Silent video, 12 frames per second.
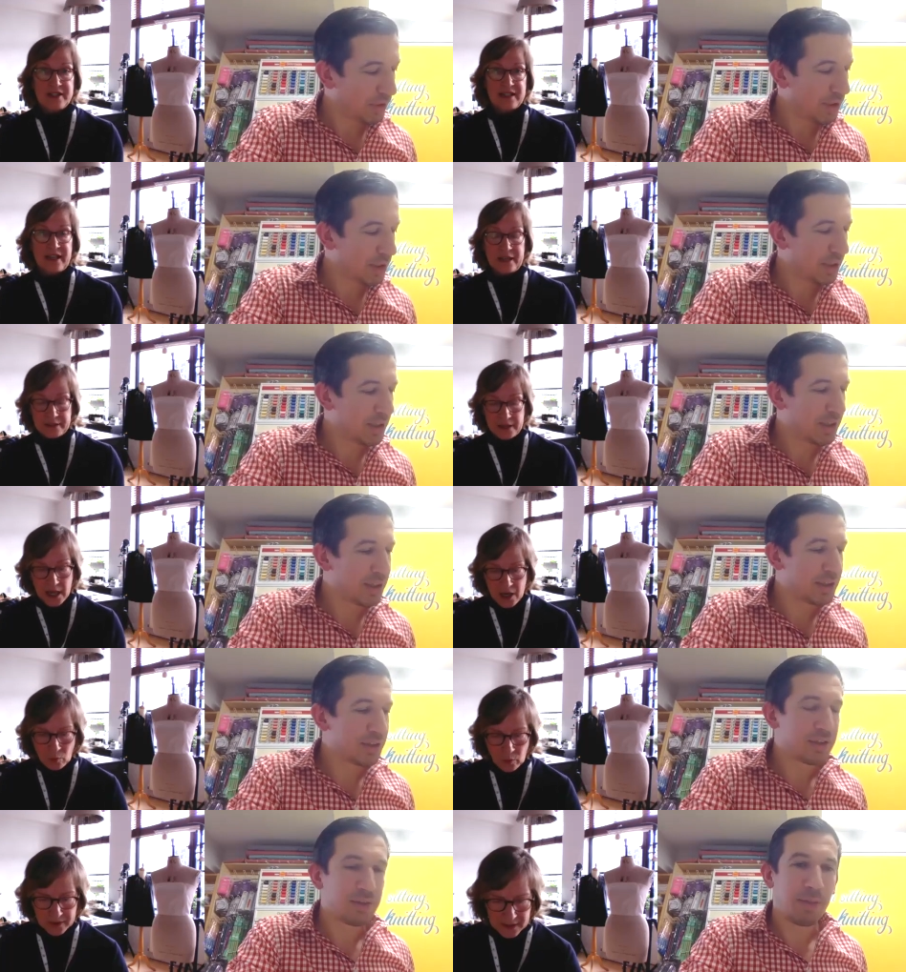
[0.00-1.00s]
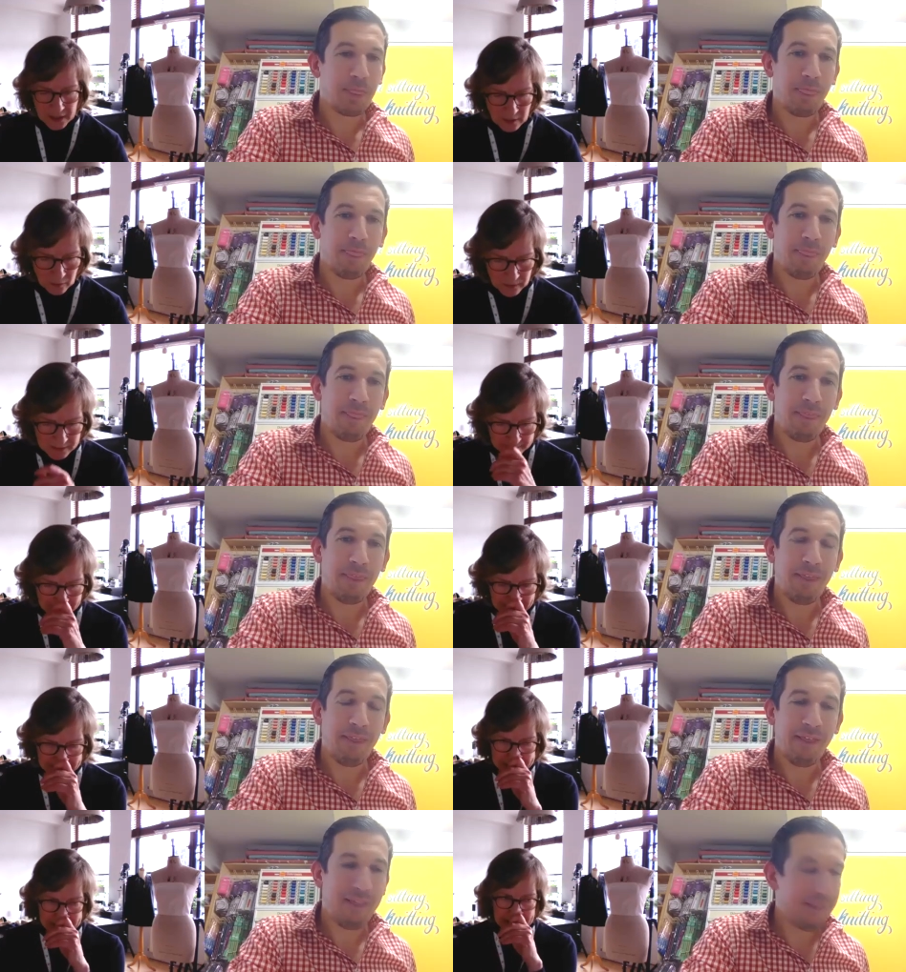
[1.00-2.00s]
Speaker 1: at. Was was
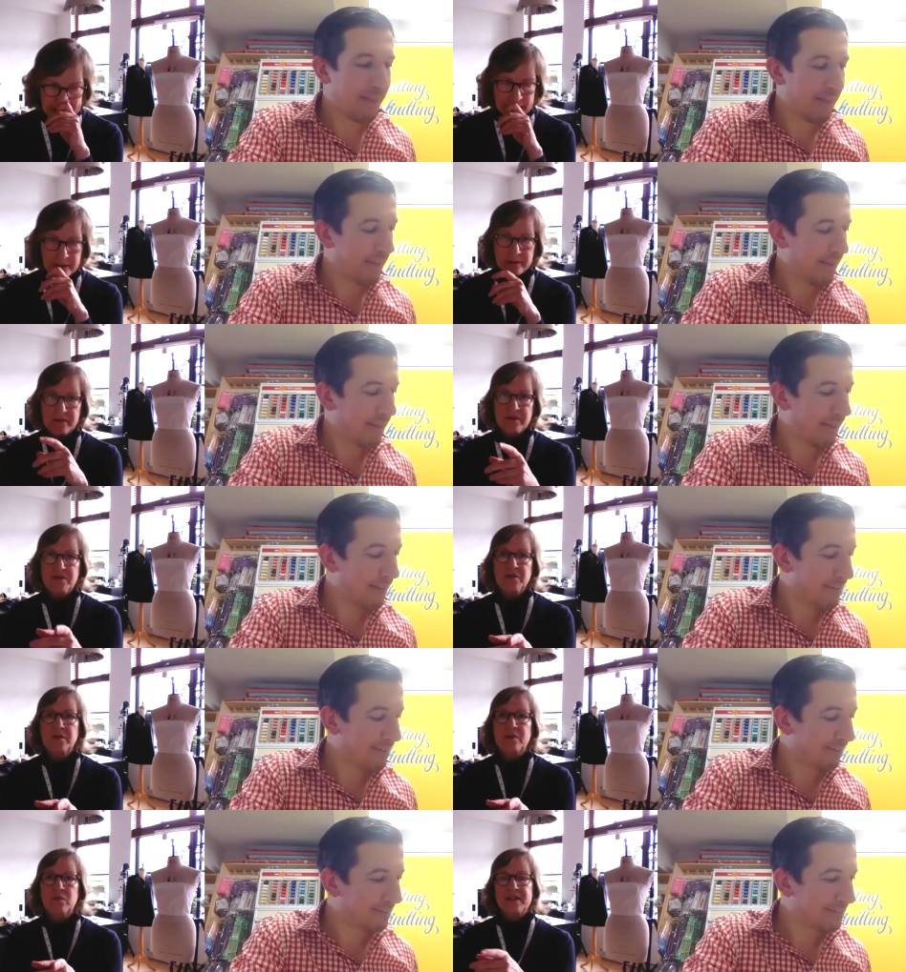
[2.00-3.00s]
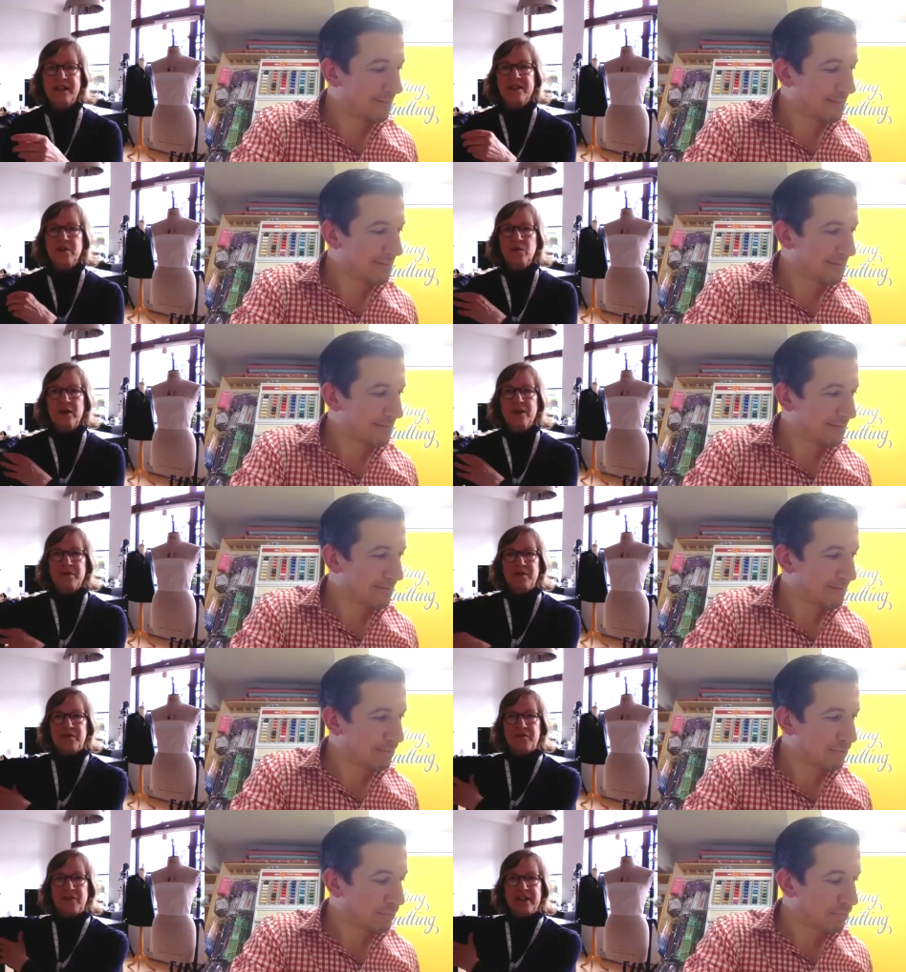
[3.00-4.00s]
Man Stewart? Was that the one with the
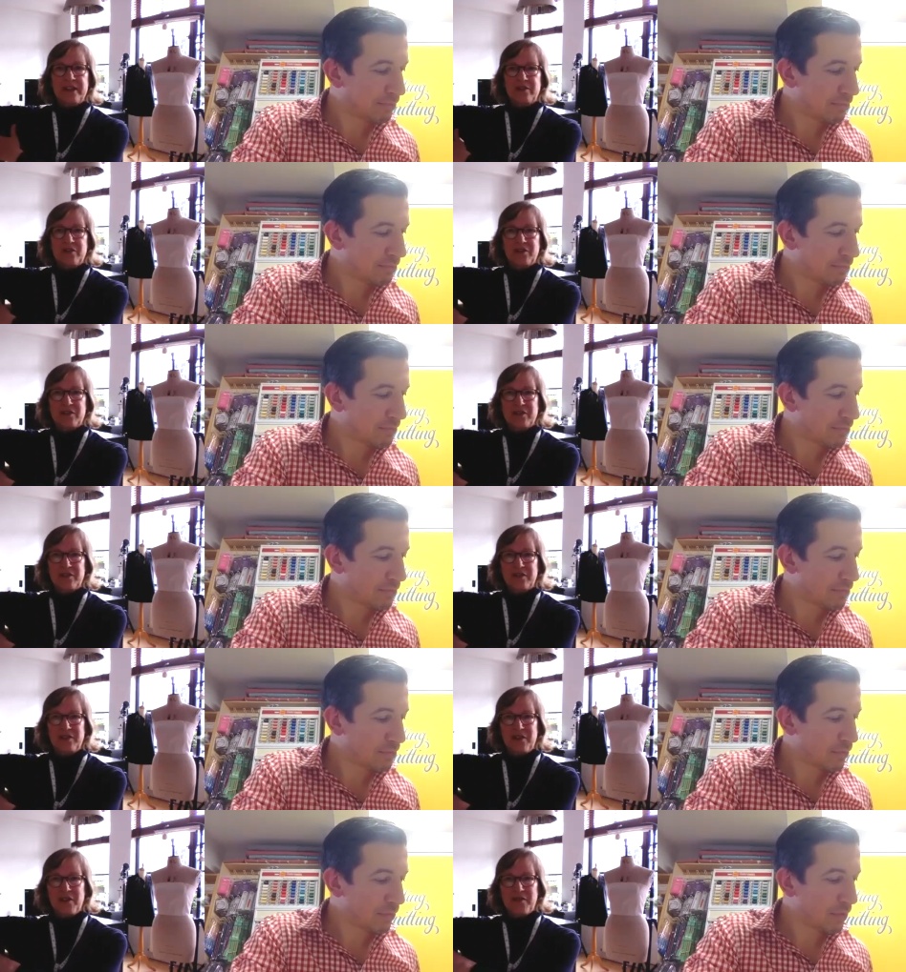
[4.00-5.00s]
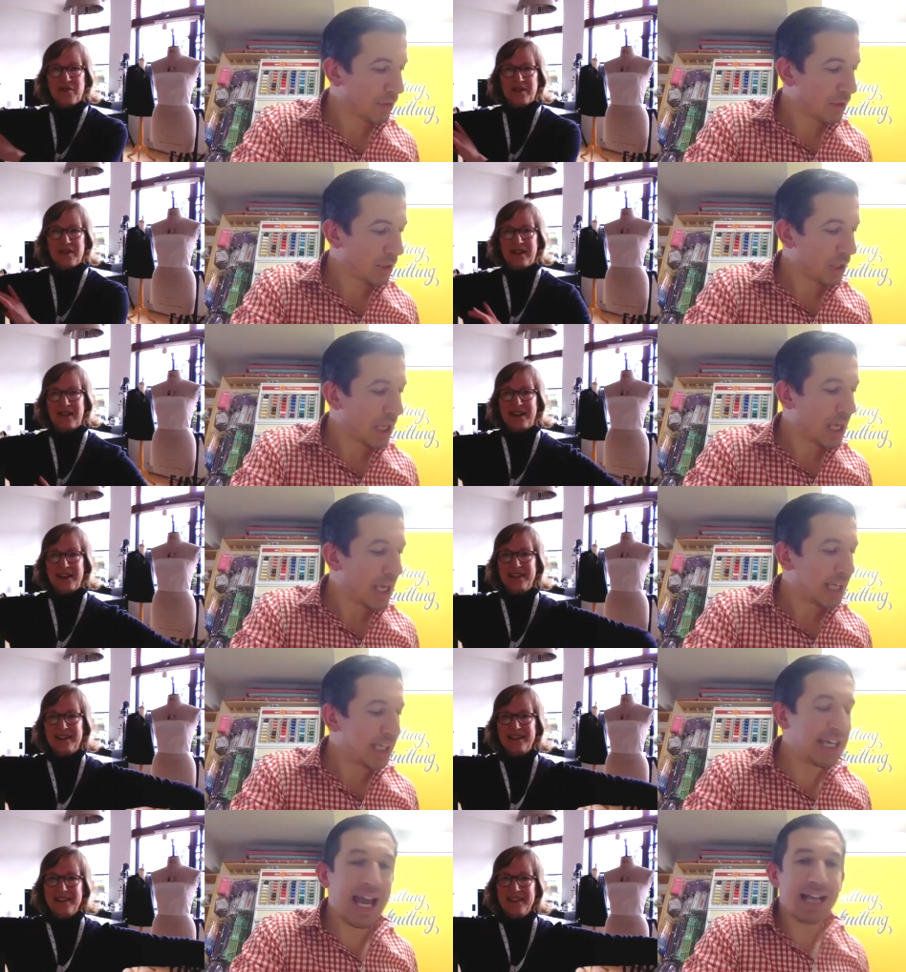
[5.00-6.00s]
fringe? off the side.
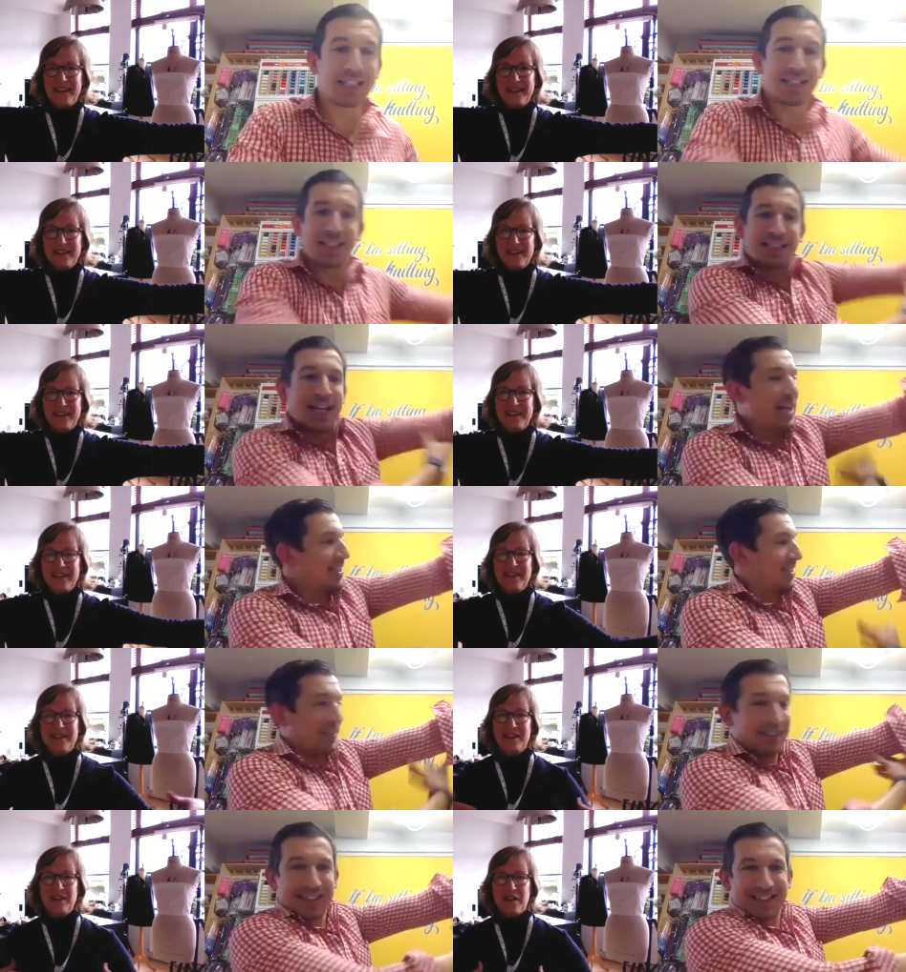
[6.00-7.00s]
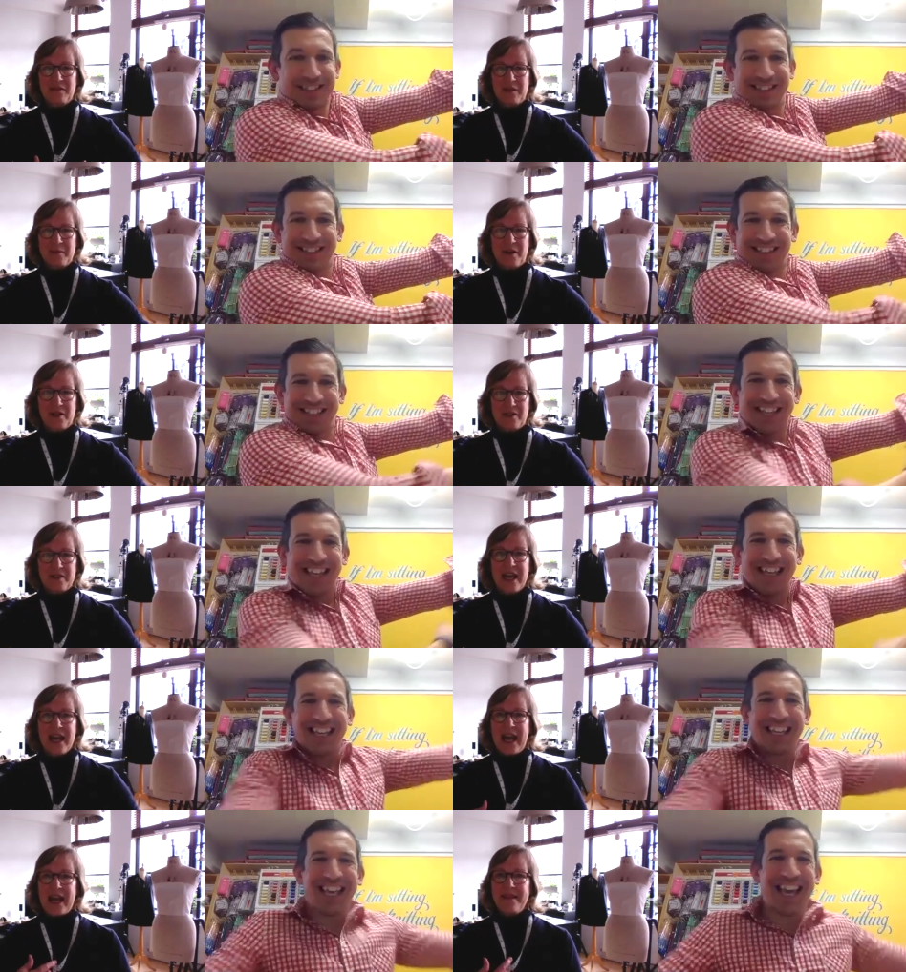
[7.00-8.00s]
Speaker 2: Yes, the tassel. The, lovely
Speaker 1: bottles.
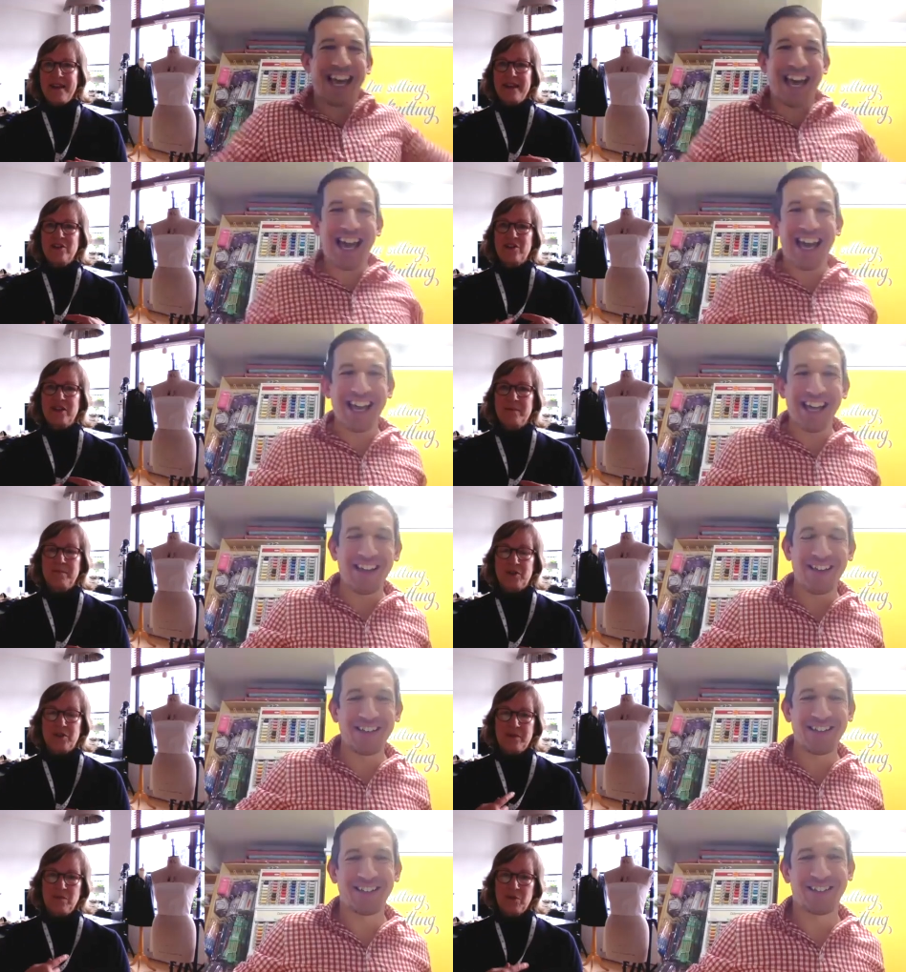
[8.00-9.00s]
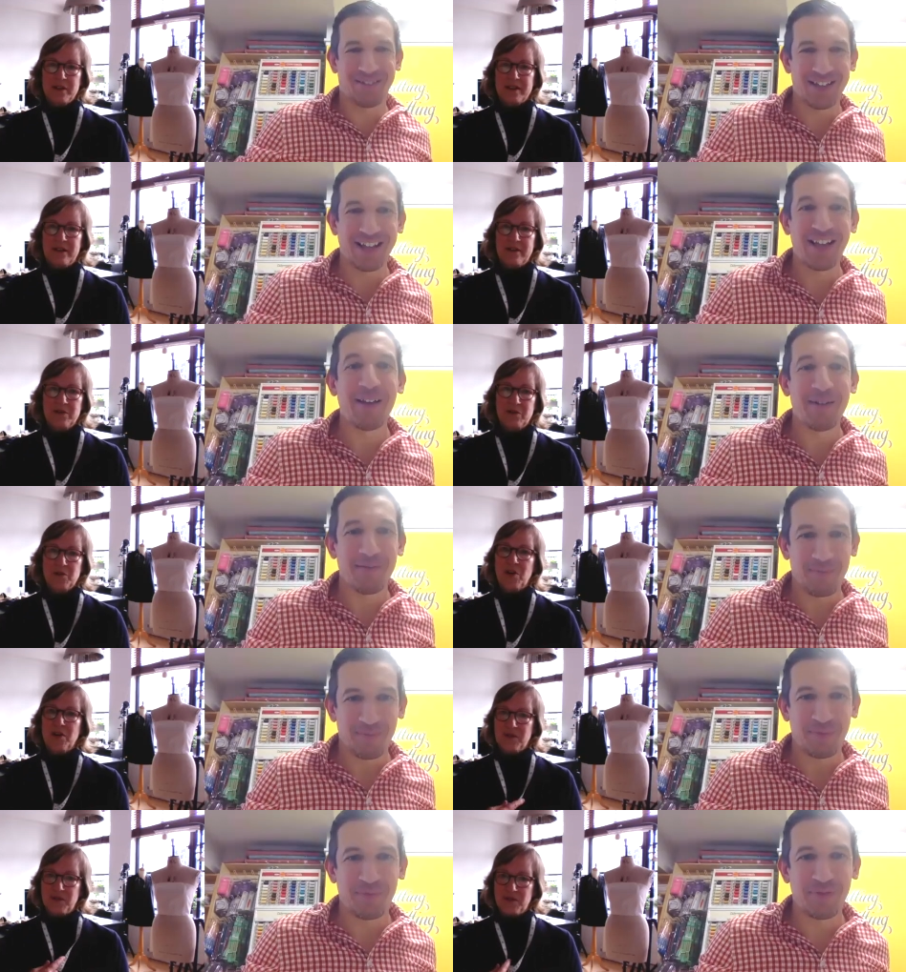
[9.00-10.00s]
And yeah. then she, she, worked out a
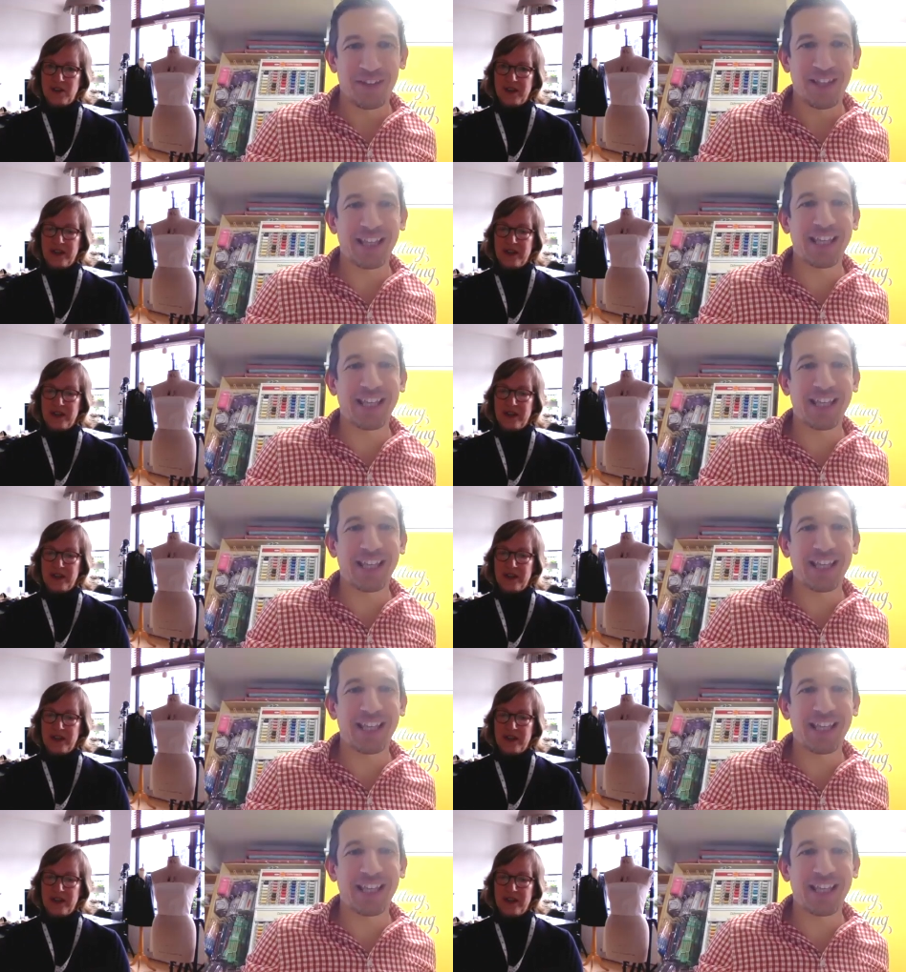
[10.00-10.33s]
drawstring.